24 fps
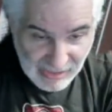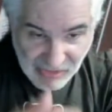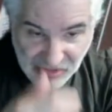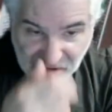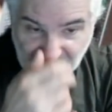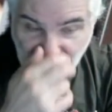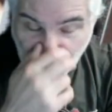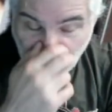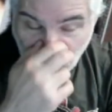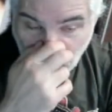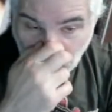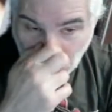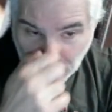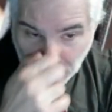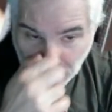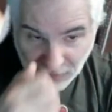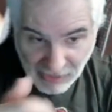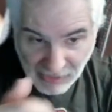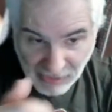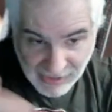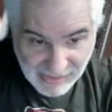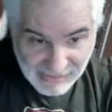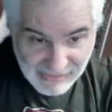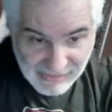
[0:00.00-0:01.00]
the show and put it
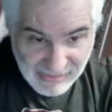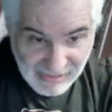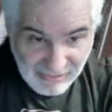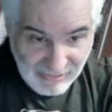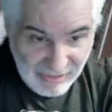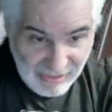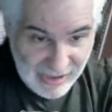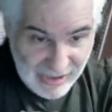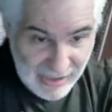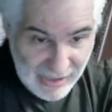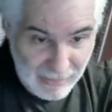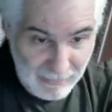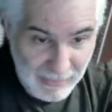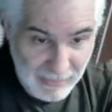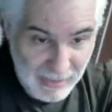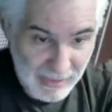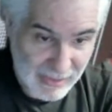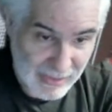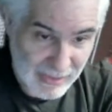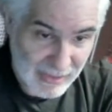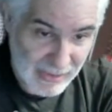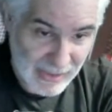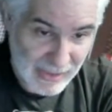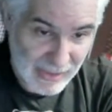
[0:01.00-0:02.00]
on Instagram,
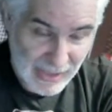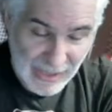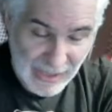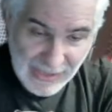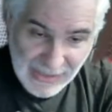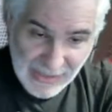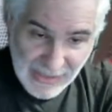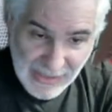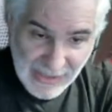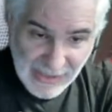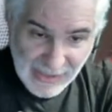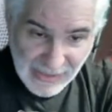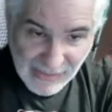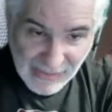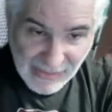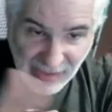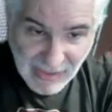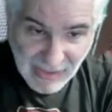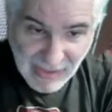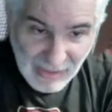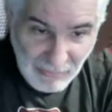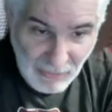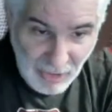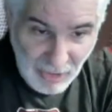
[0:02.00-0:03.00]
and then
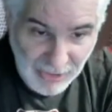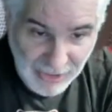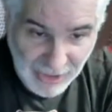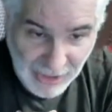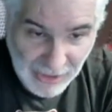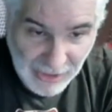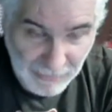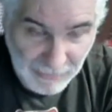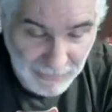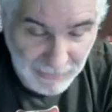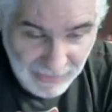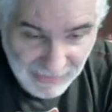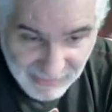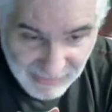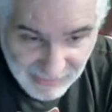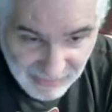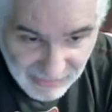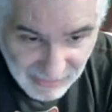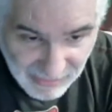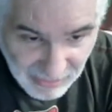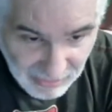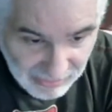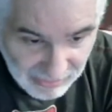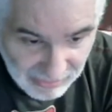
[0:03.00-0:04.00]
all the other
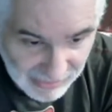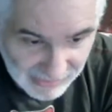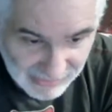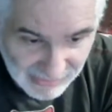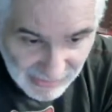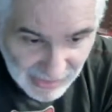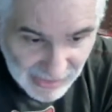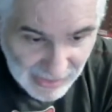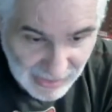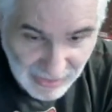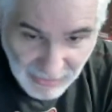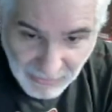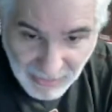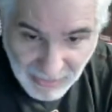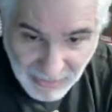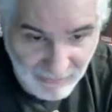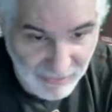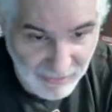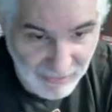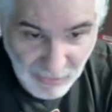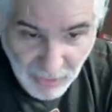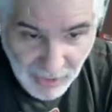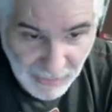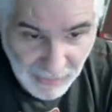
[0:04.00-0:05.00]
places too, TikTok or
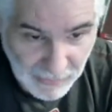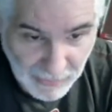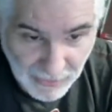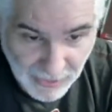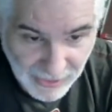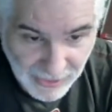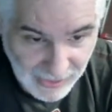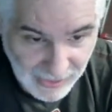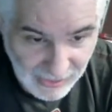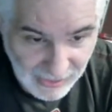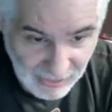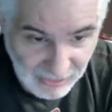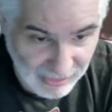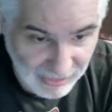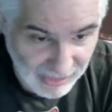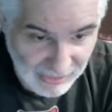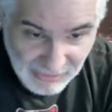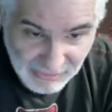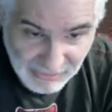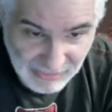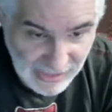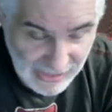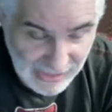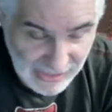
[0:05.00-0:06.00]
wherever you want to put it, you can
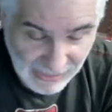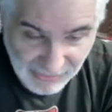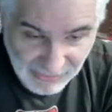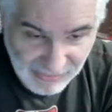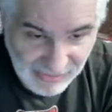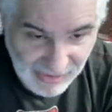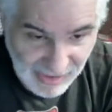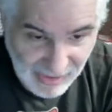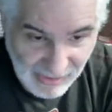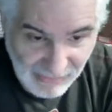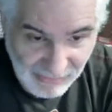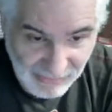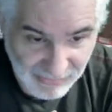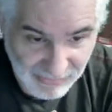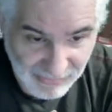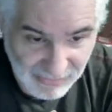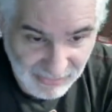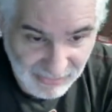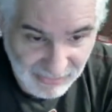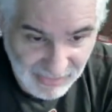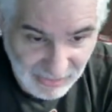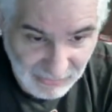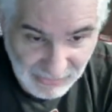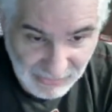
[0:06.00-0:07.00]
do that yourself.
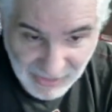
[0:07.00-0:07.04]
Just get